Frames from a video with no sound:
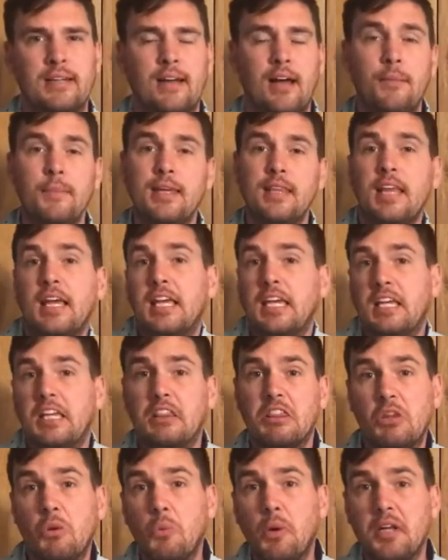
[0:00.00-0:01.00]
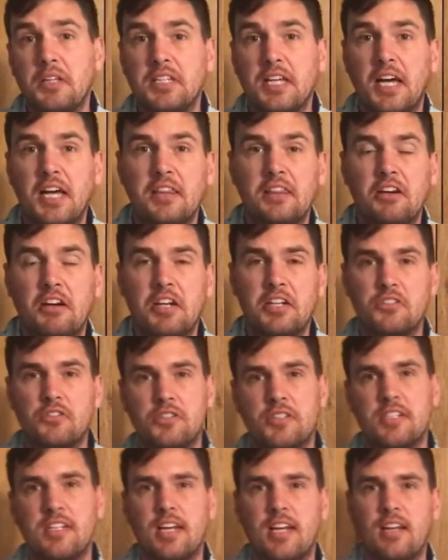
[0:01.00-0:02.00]
I mean, like, they're well done, they're
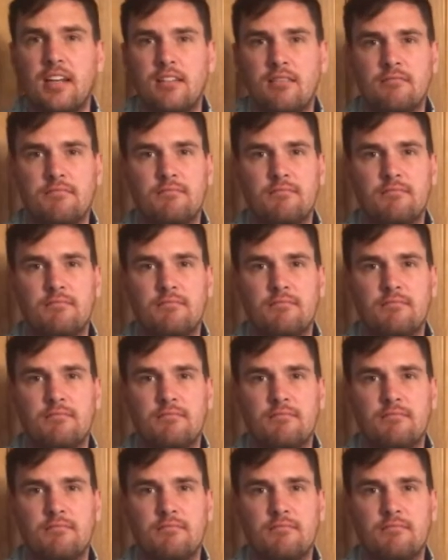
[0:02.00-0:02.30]
interesting.